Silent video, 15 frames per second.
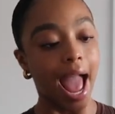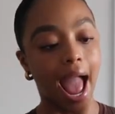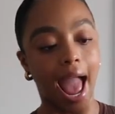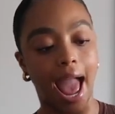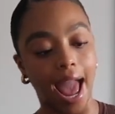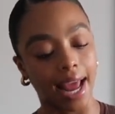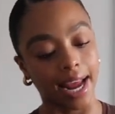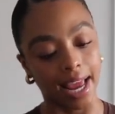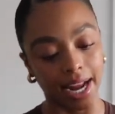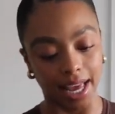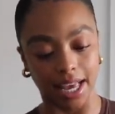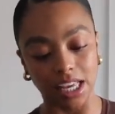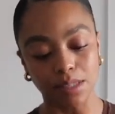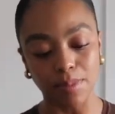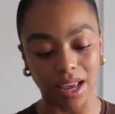And it
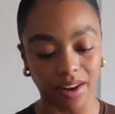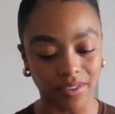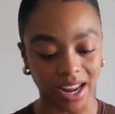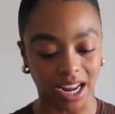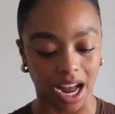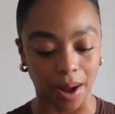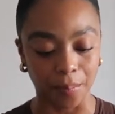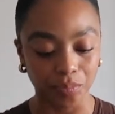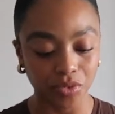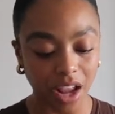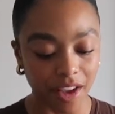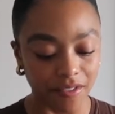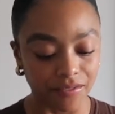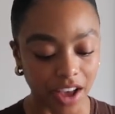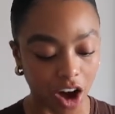is made of like a
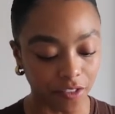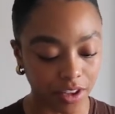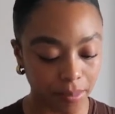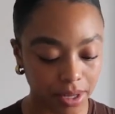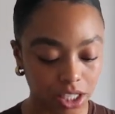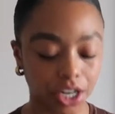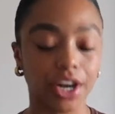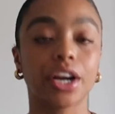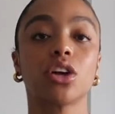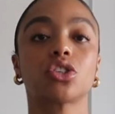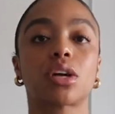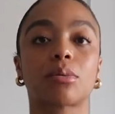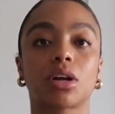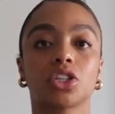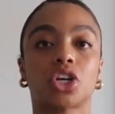velvet material.
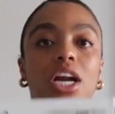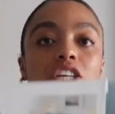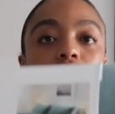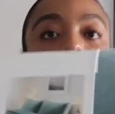So I'm gonna try to